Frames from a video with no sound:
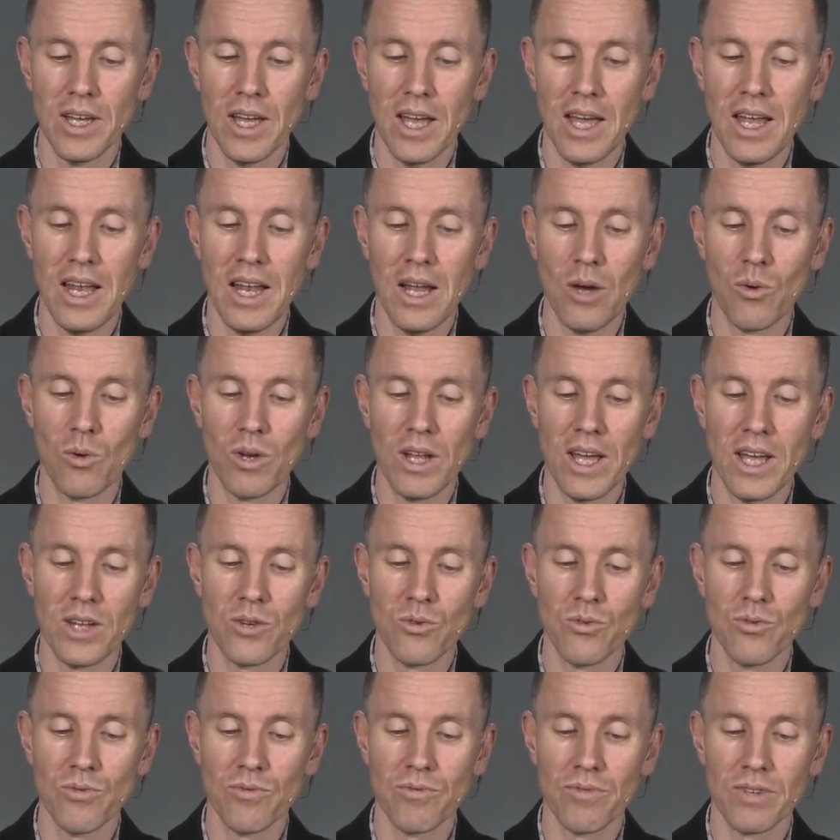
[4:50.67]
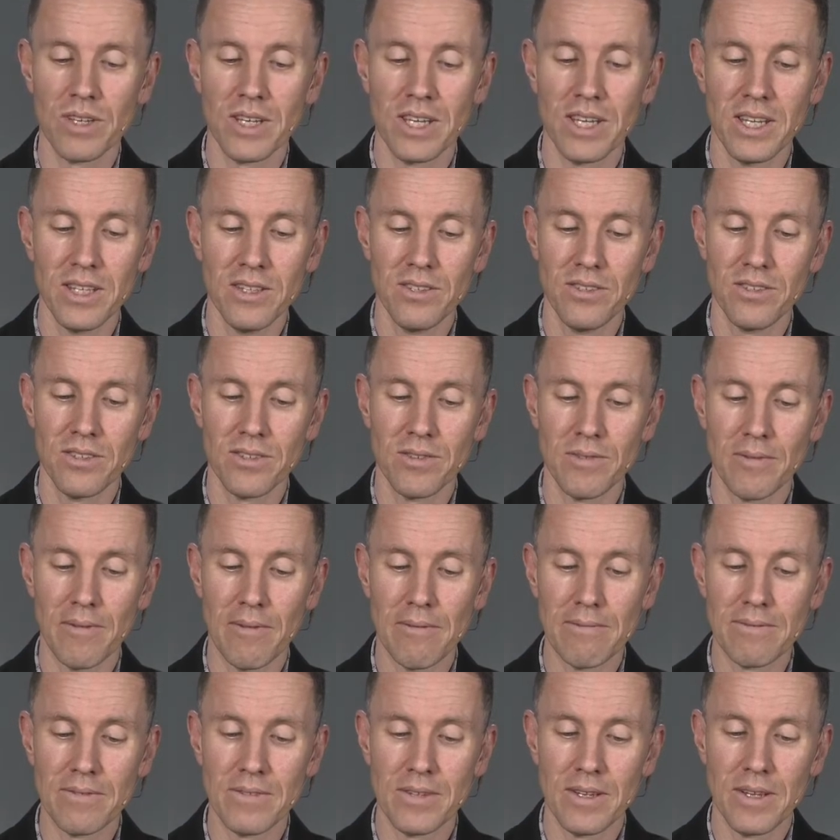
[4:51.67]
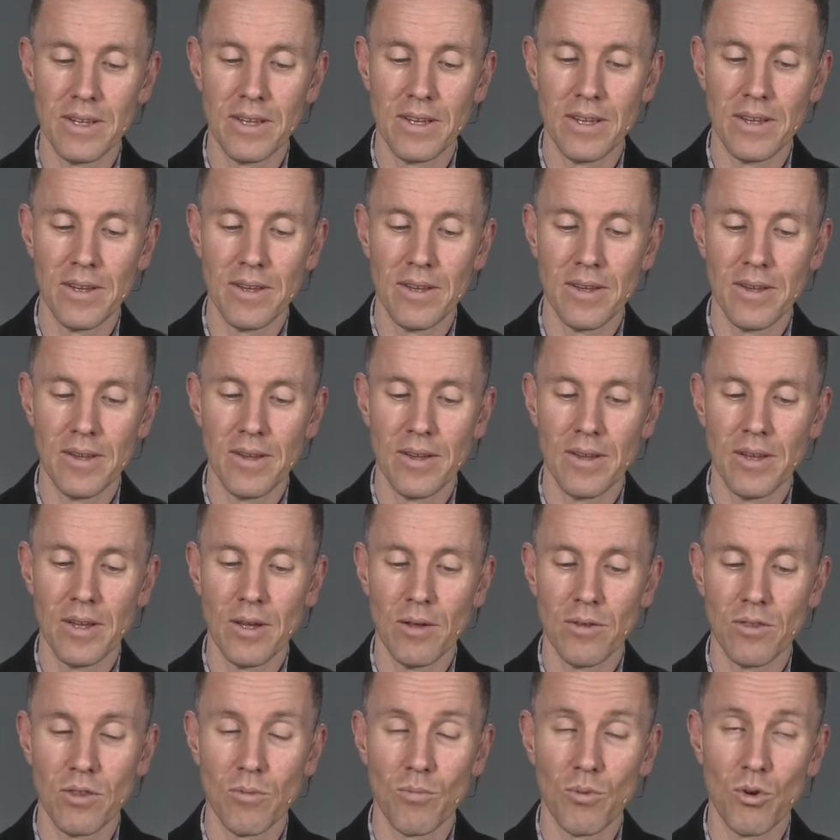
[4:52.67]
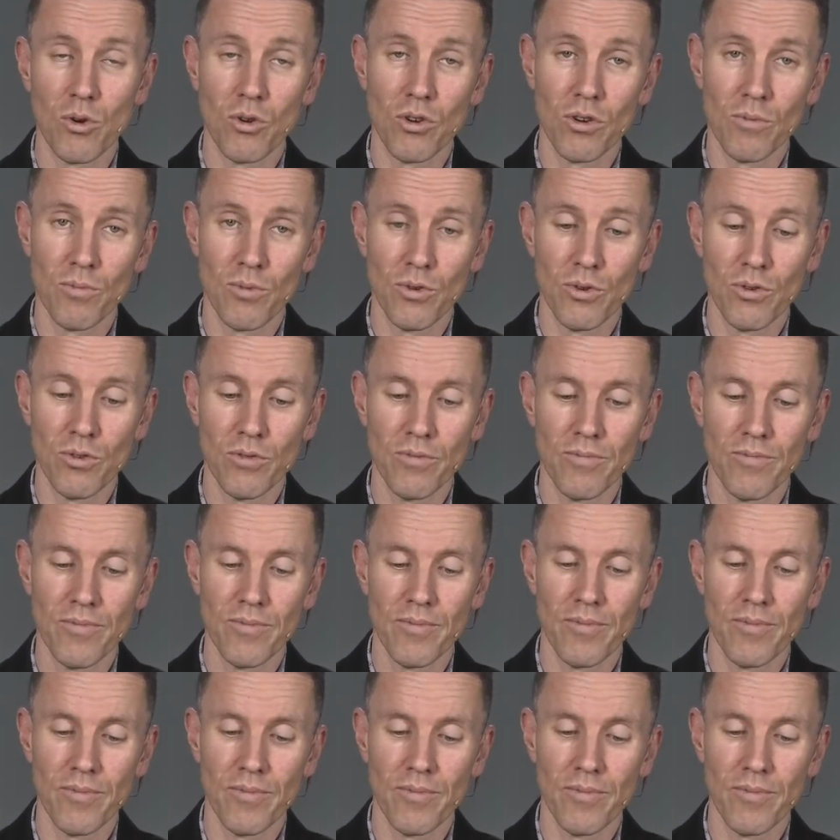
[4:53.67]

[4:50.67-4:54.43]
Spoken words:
Al-awladu, kids, the broken plural.